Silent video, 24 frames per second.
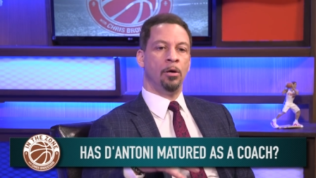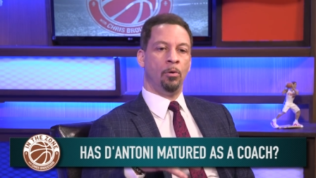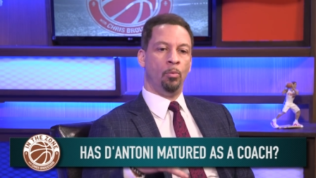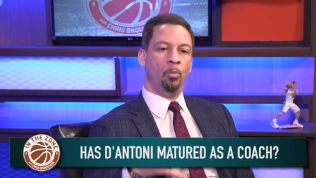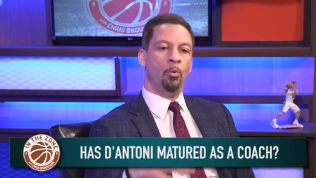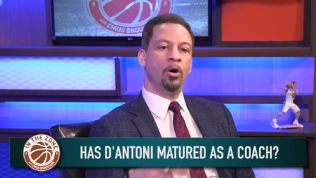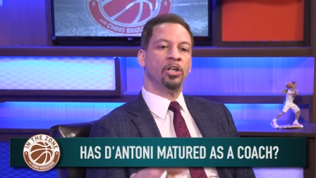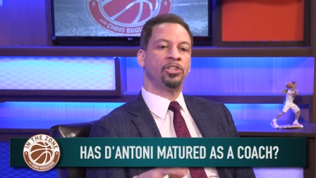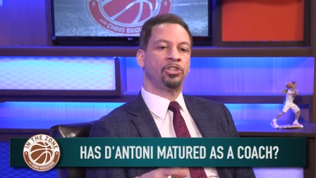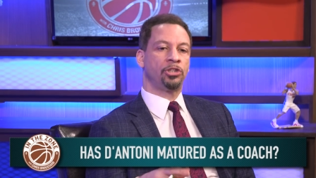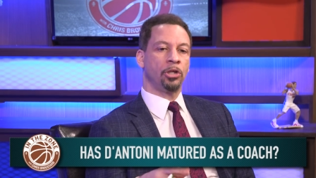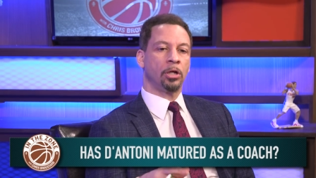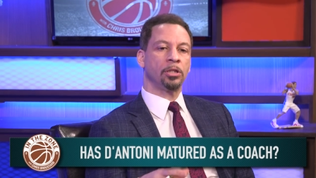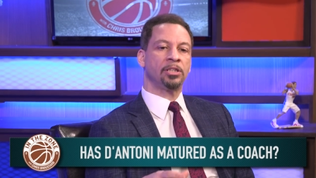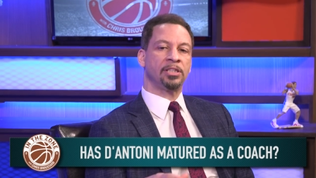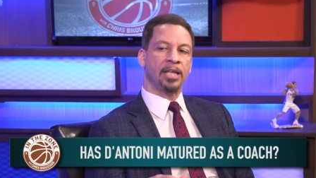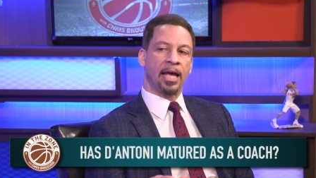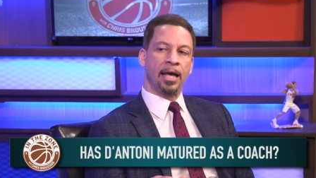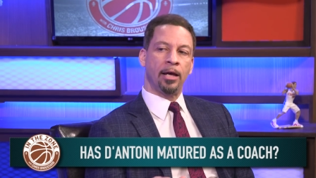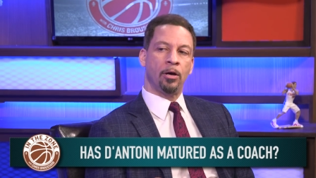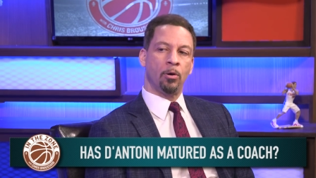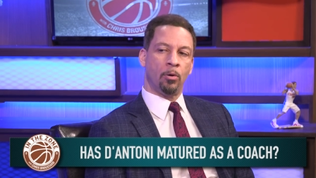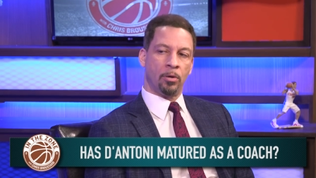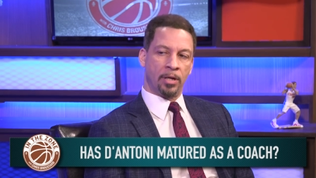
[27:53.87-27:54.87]
What's your
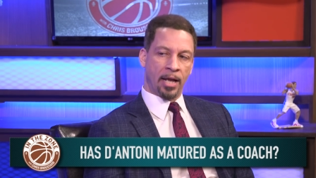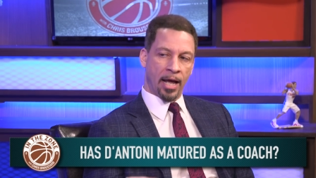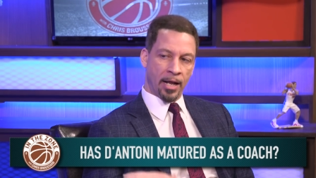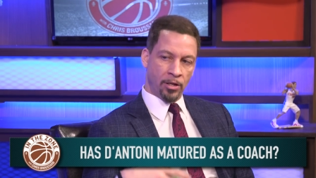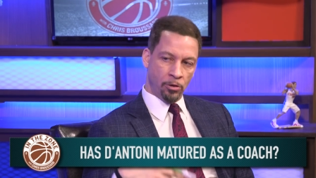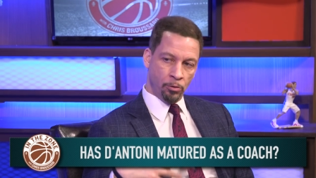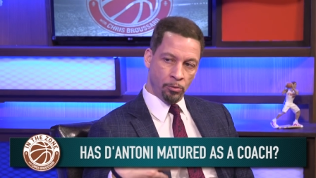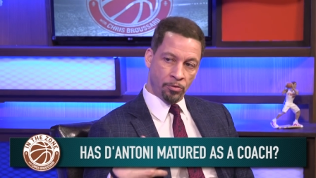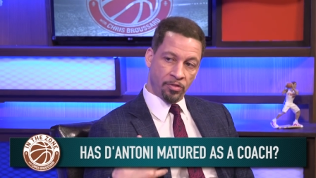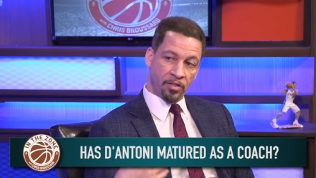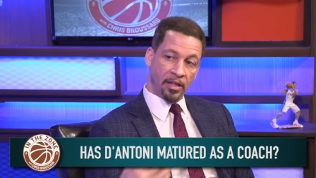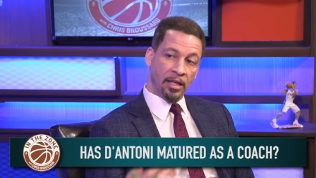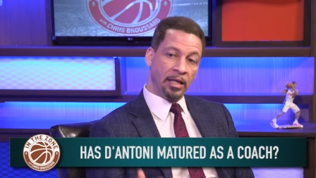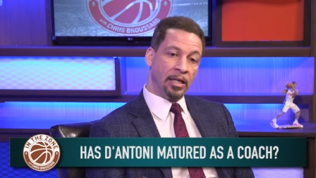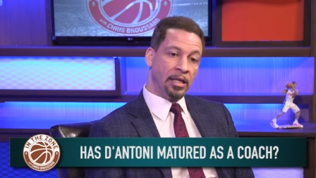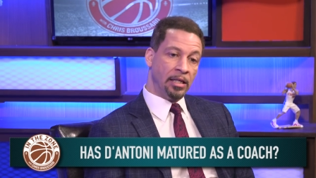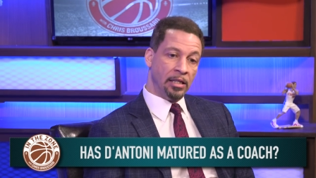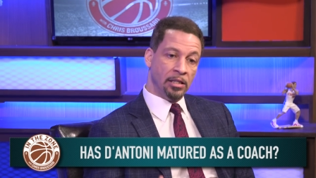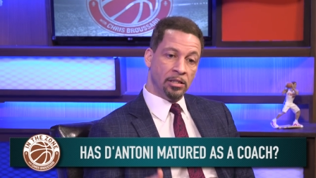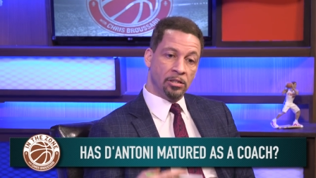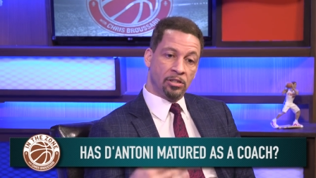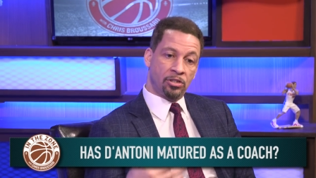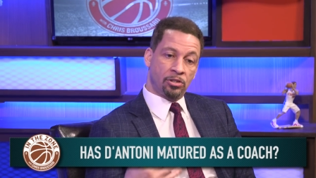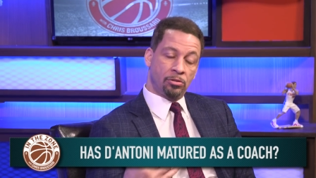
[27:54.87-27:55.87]
take on that? You think
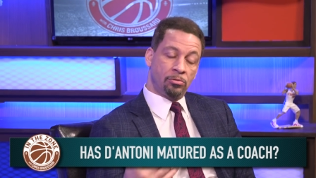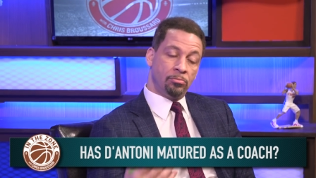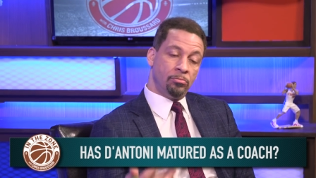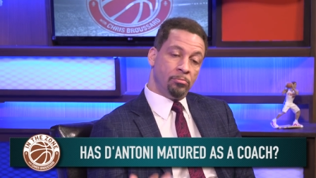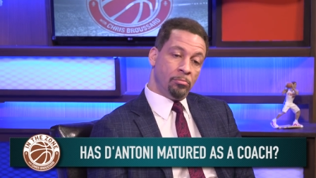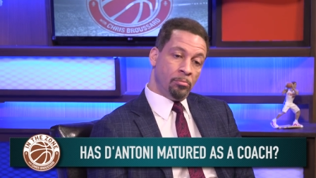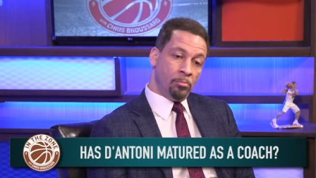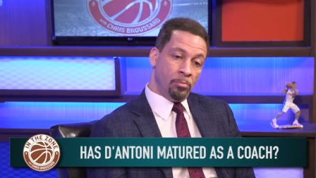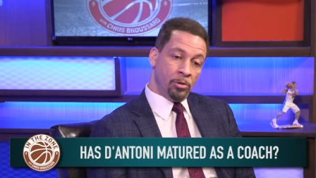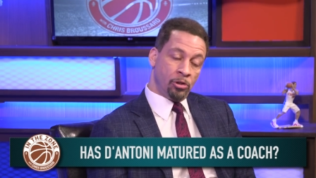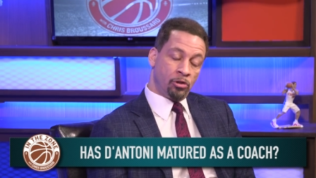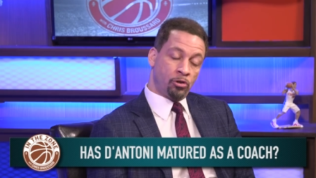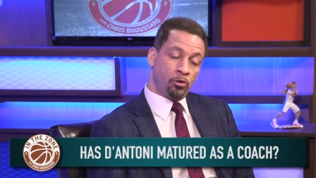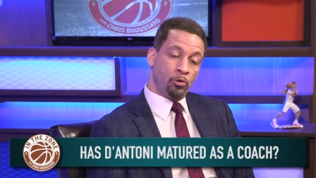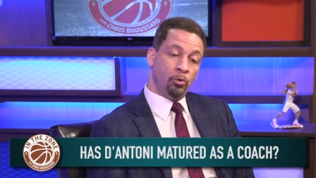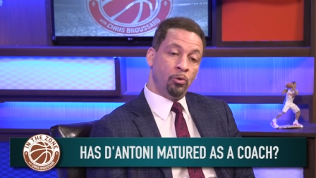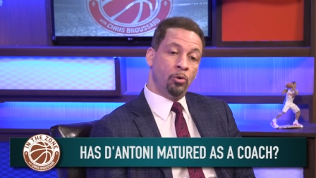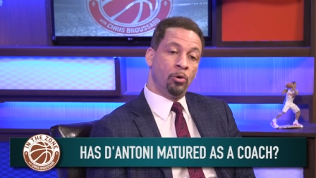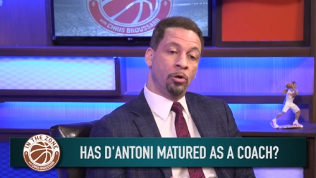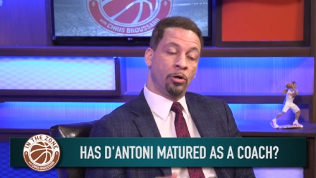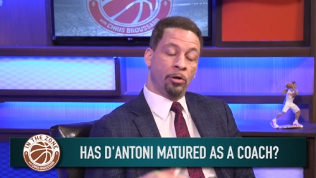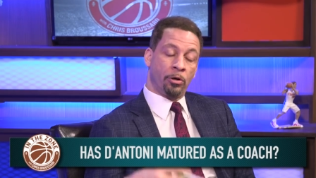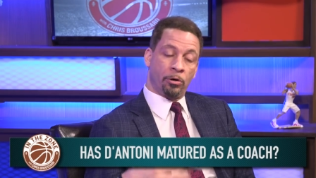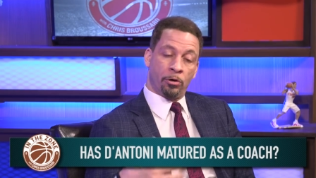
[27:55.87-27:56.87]
he's
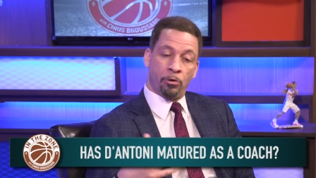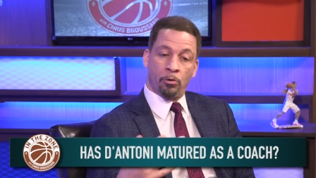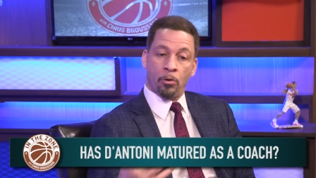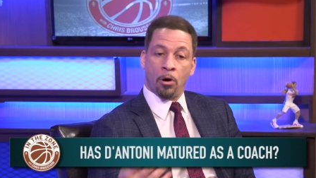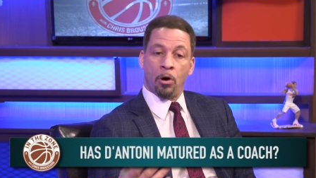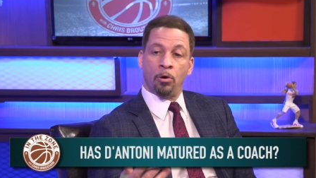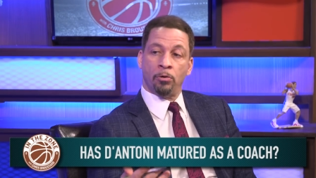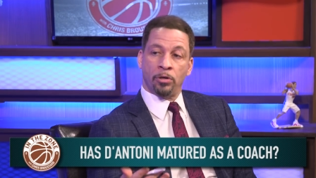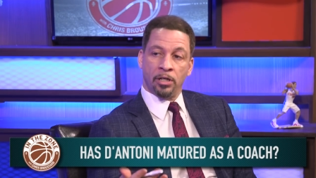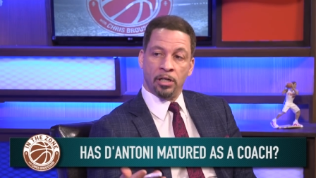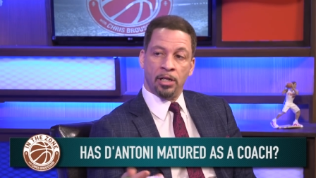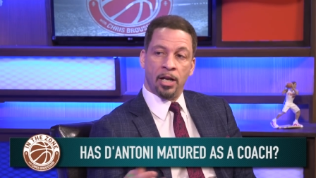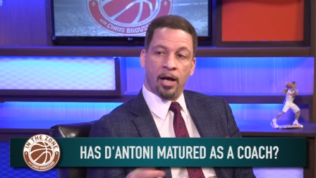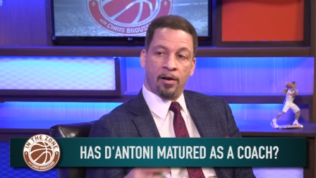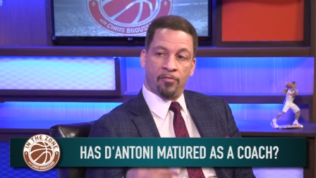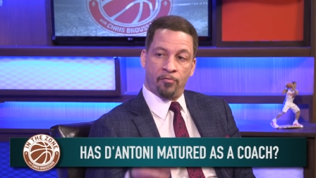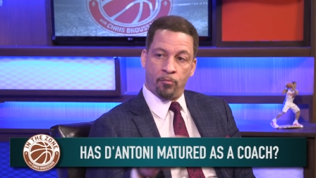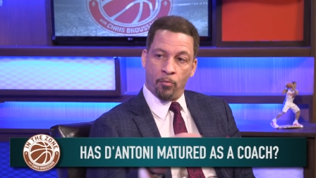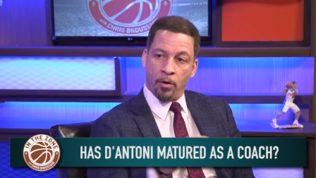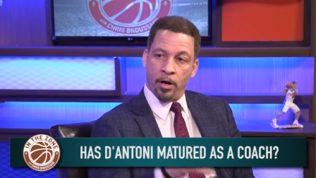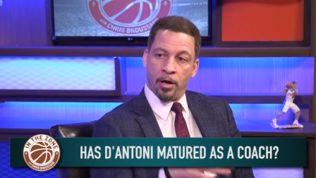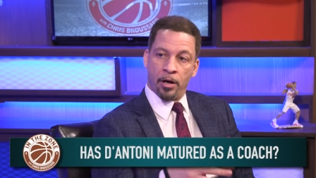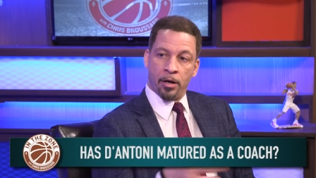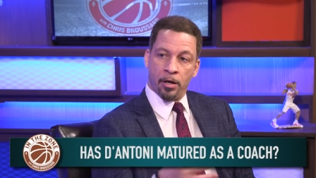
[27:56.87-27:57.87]
matured or grown
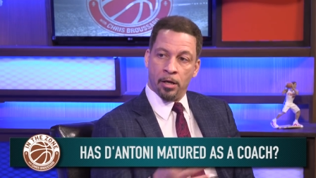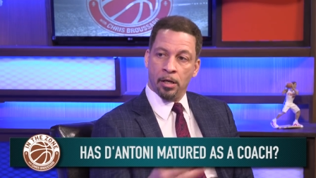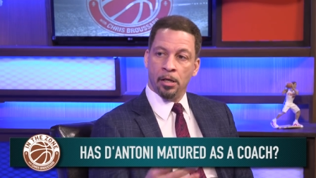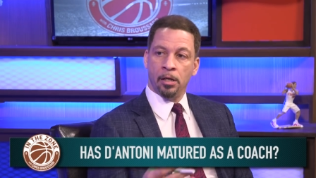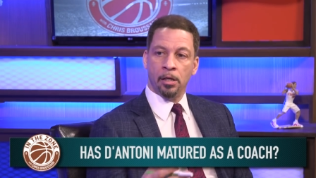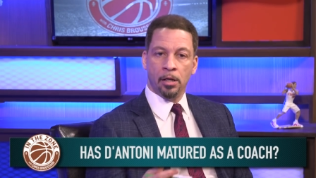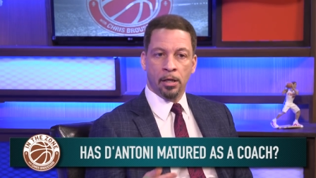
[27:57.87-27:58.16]
enough where